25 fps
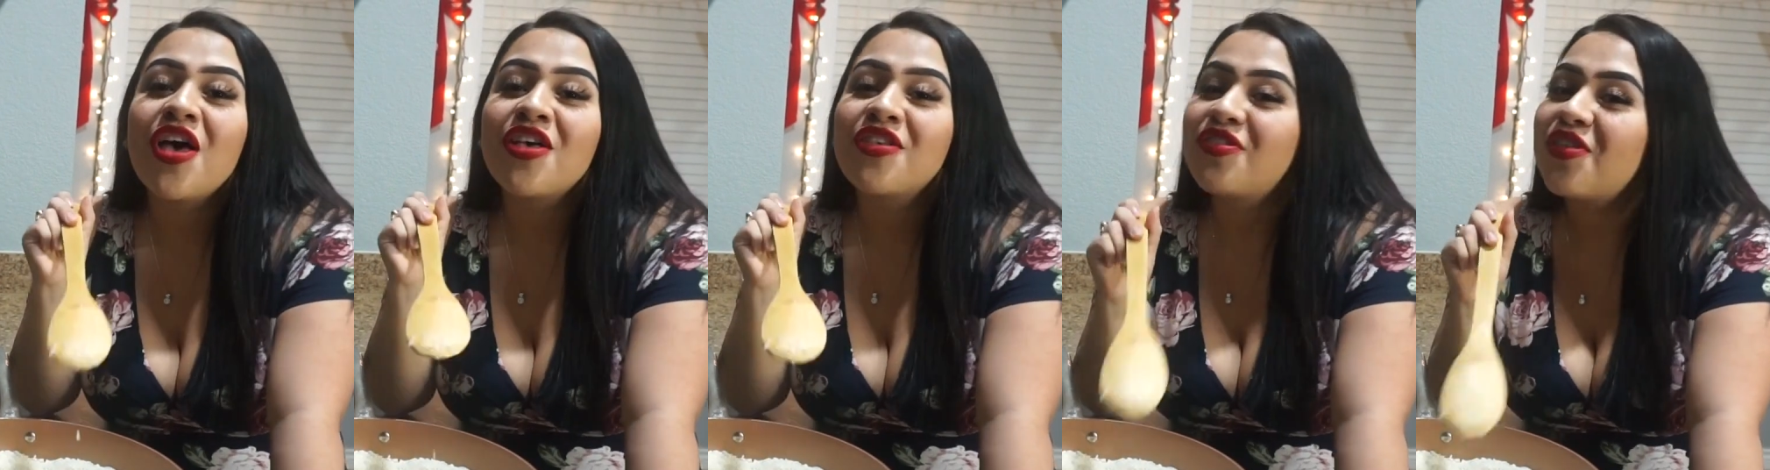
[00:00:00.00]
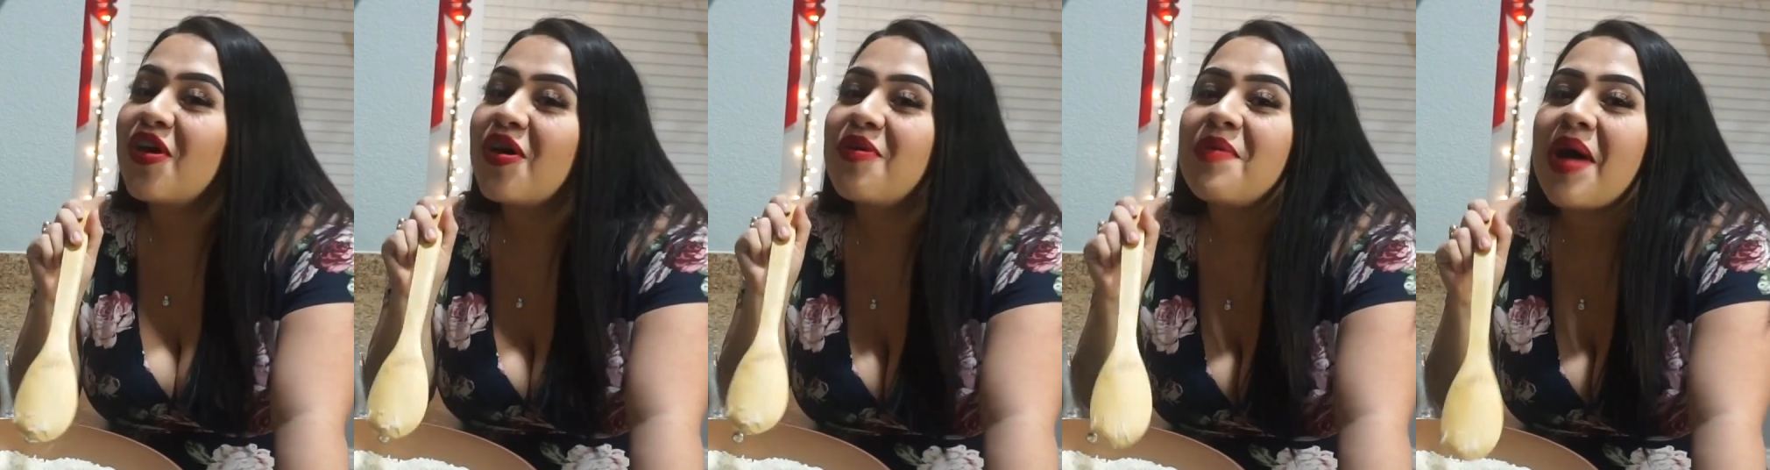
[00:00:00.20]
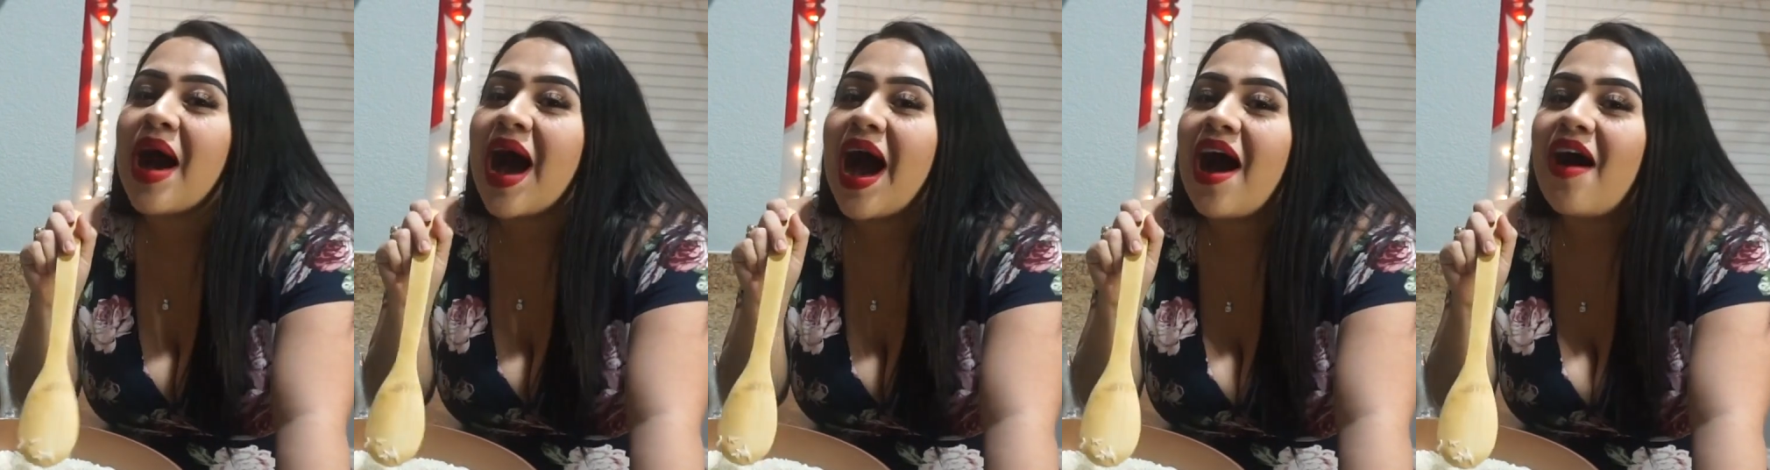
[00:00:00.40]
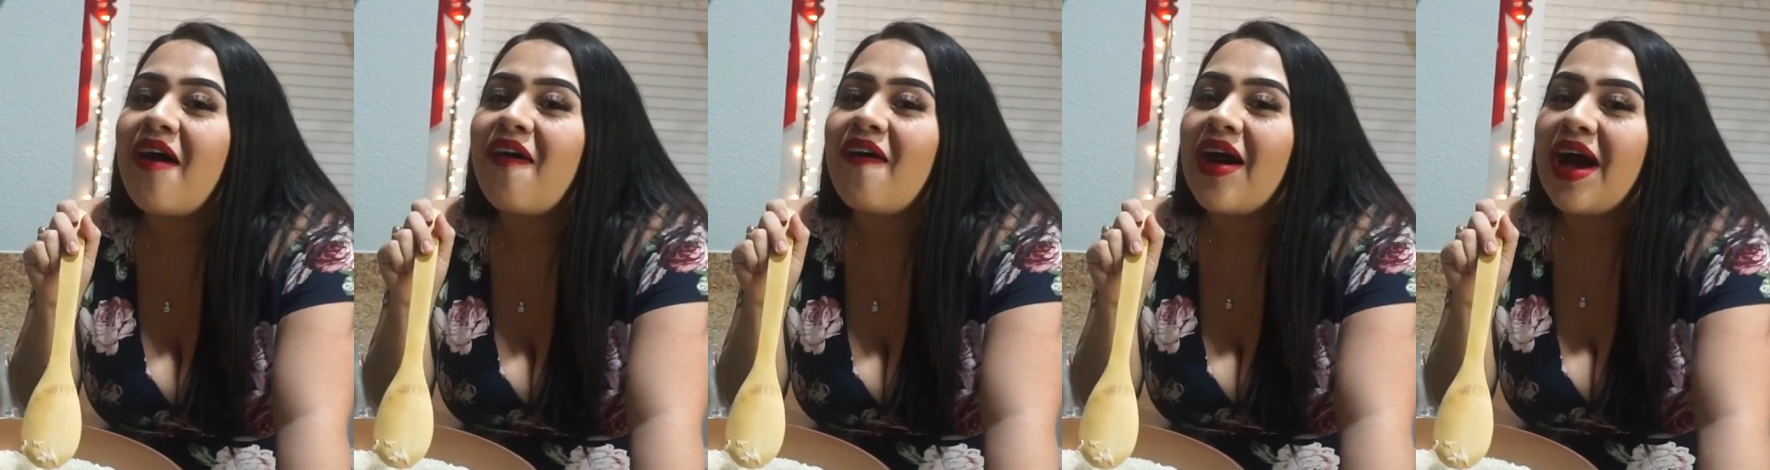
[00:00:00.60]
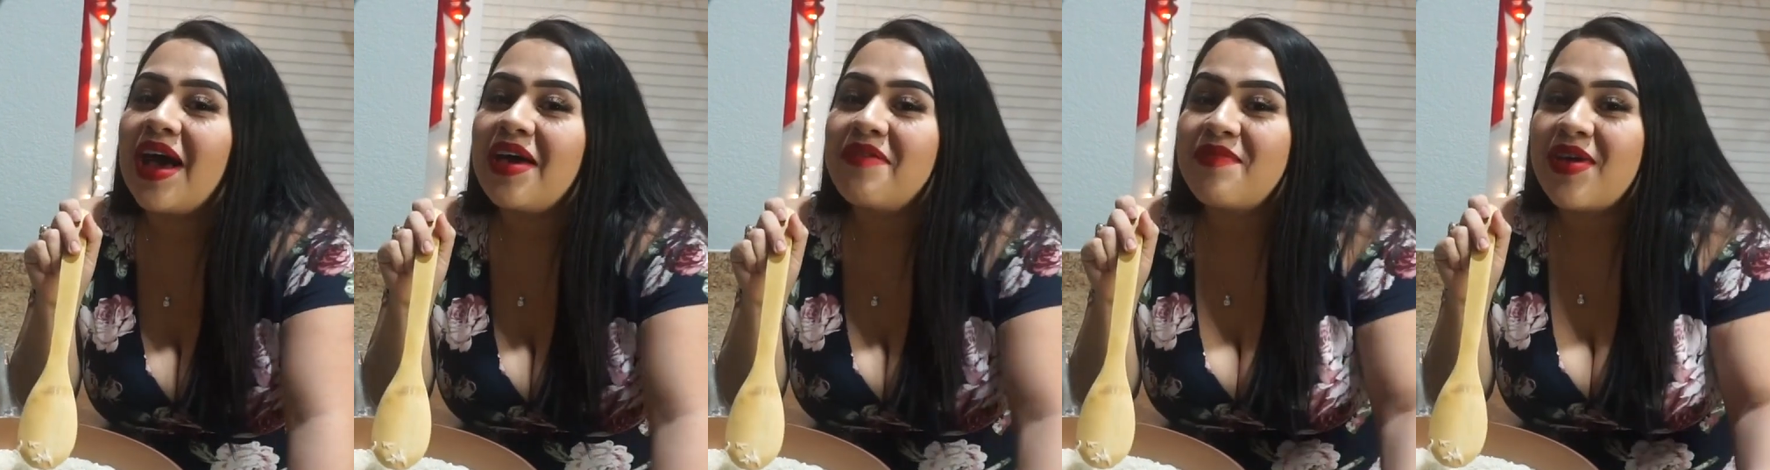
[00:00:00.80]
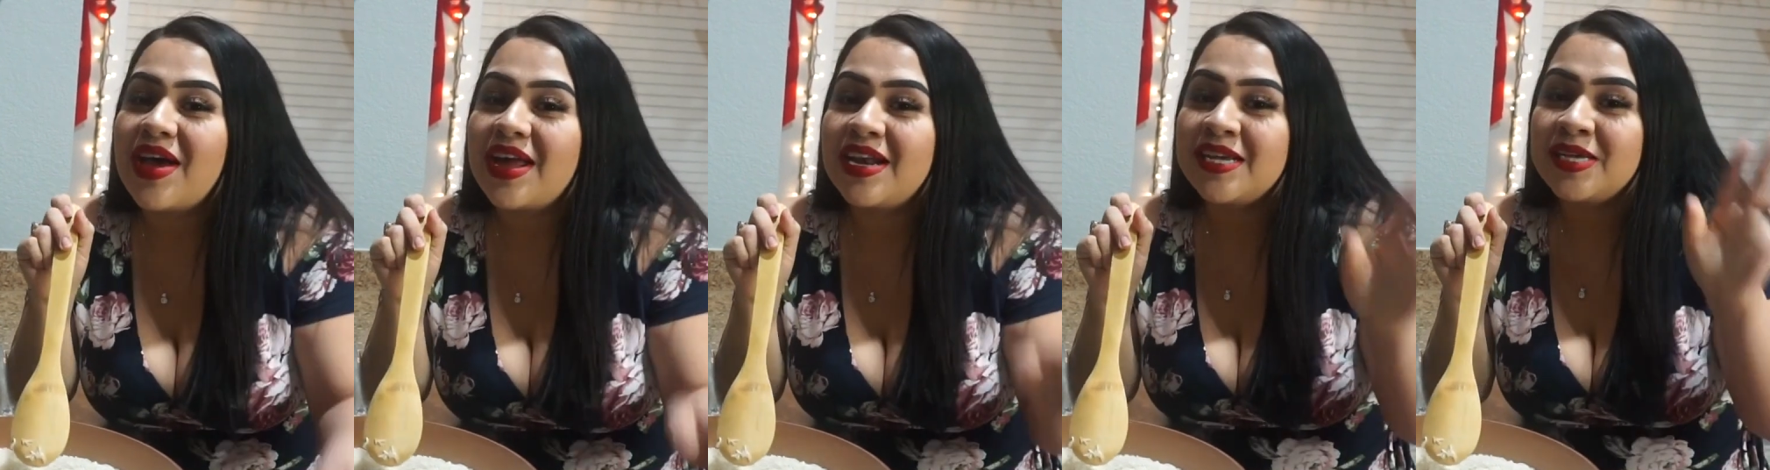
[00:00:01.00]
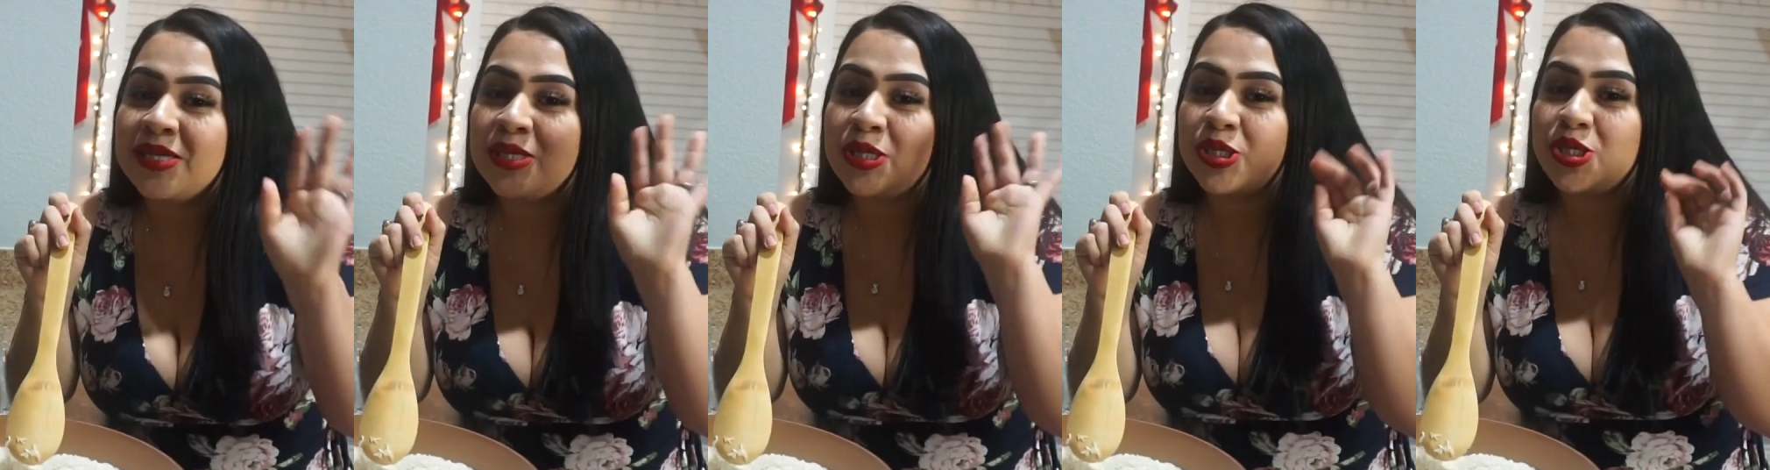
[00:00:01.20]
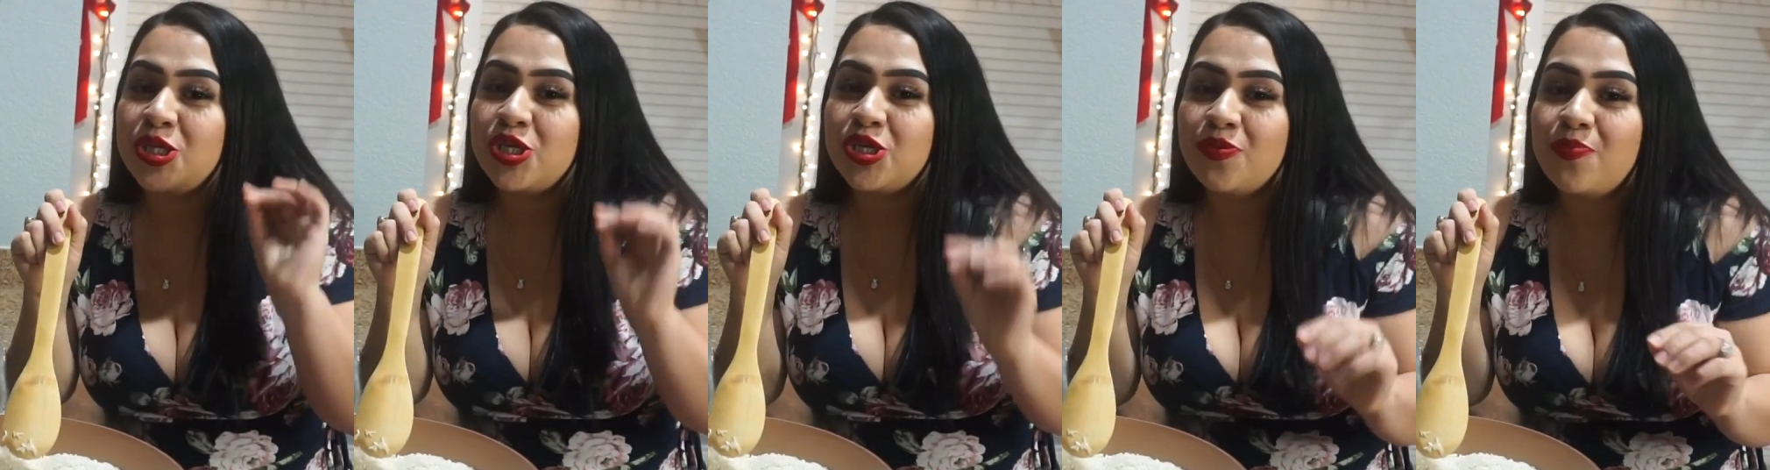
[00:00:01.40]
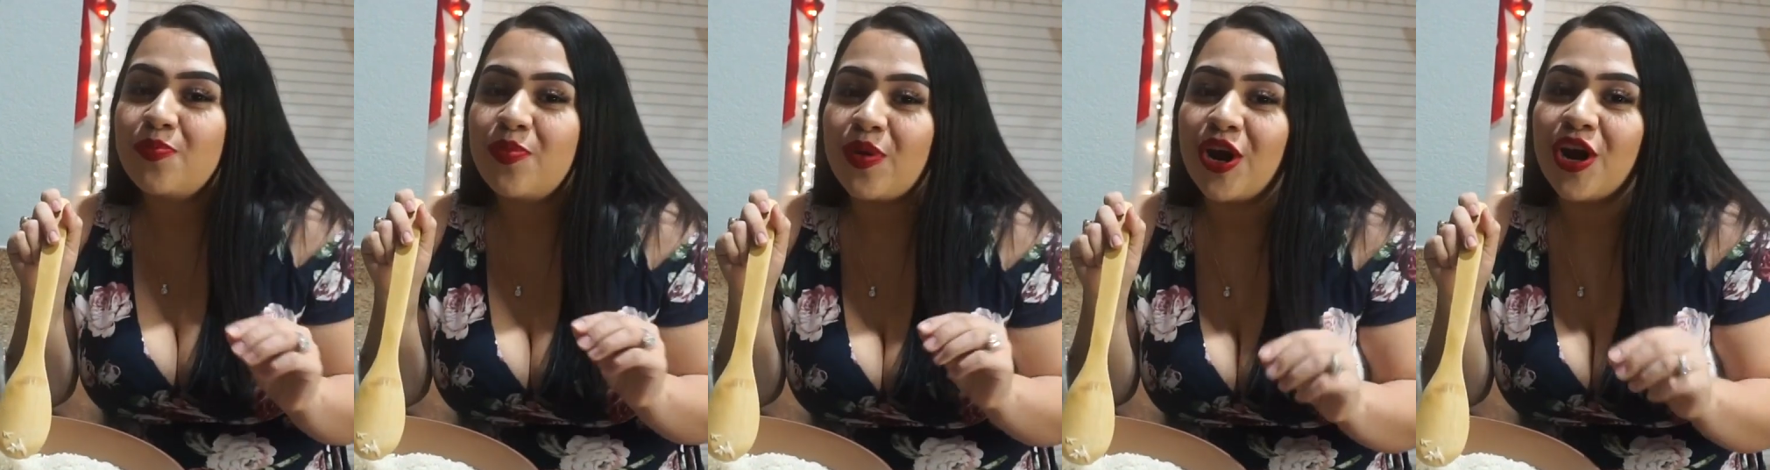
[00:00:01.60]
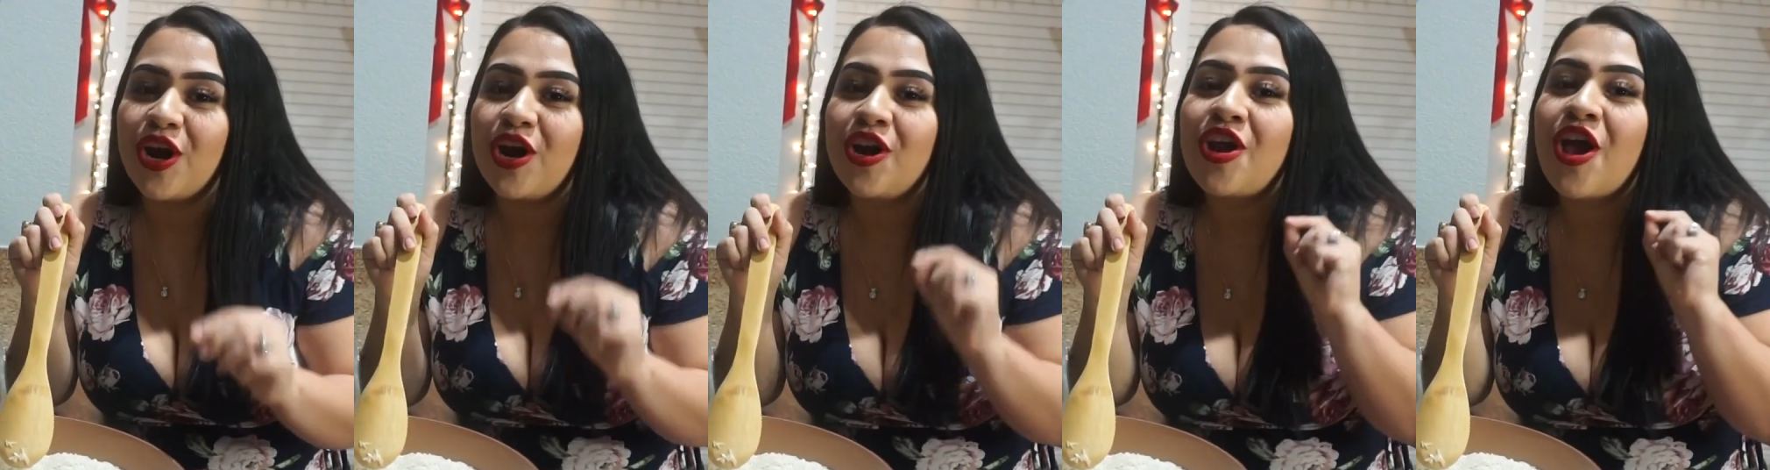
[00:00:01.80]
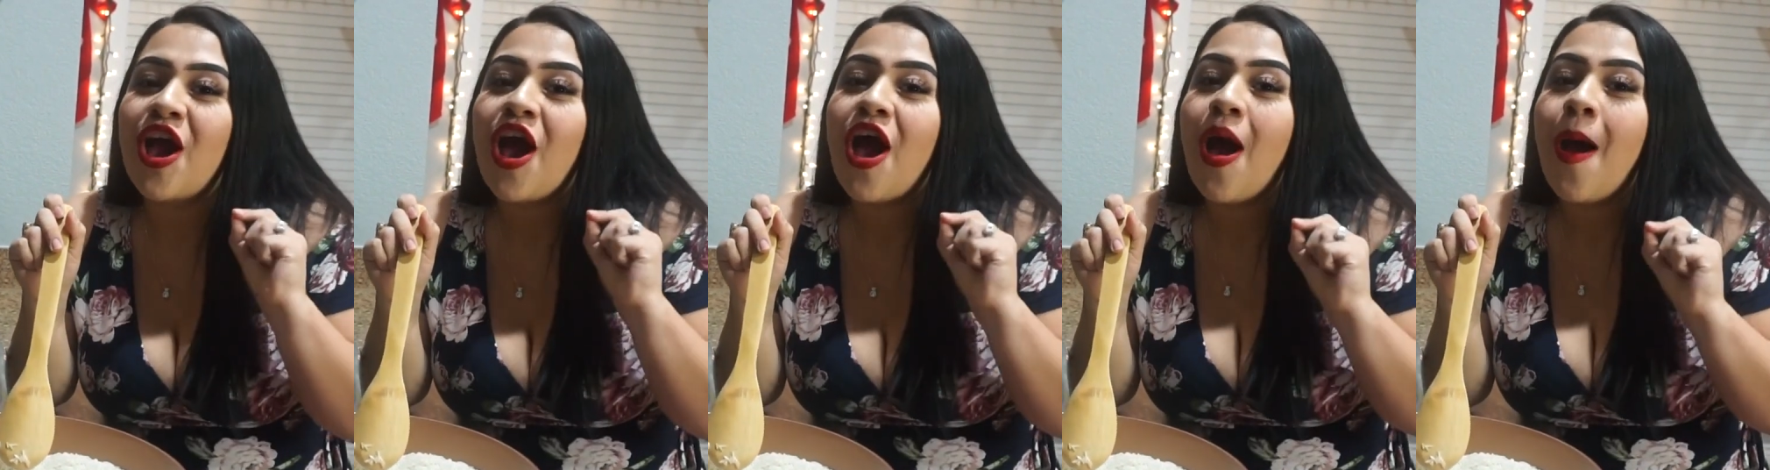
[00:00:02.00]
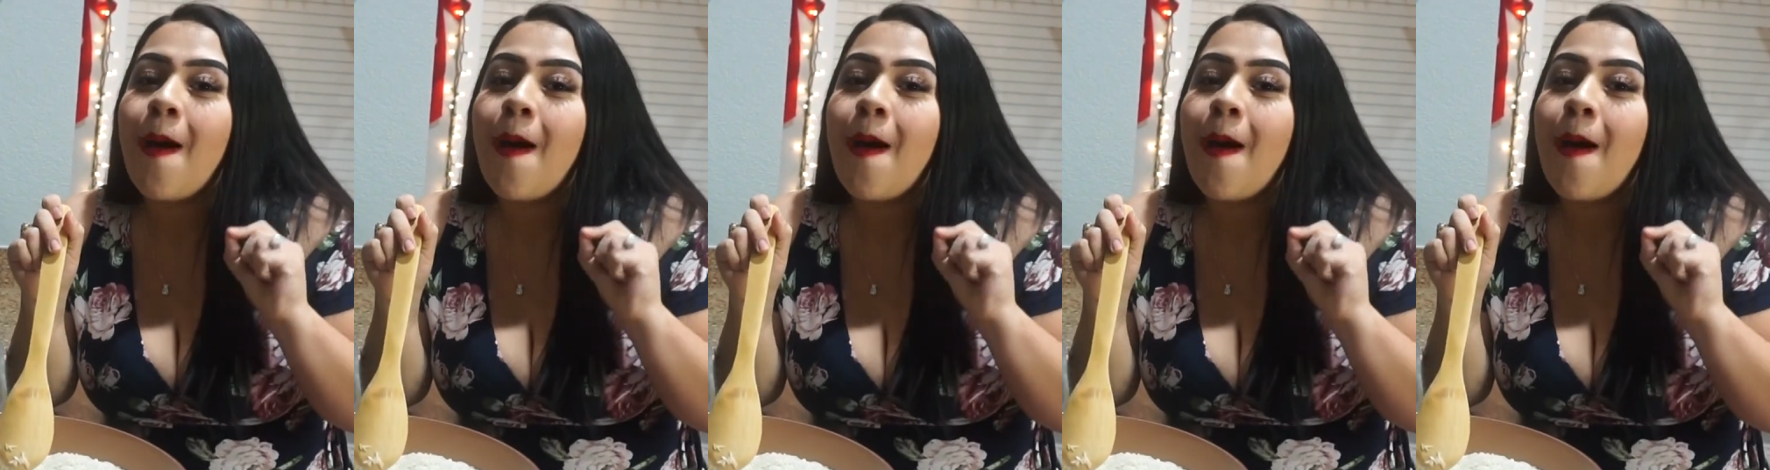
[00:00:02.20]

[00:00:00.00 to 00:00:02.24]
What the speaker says: Somehow I managed to burn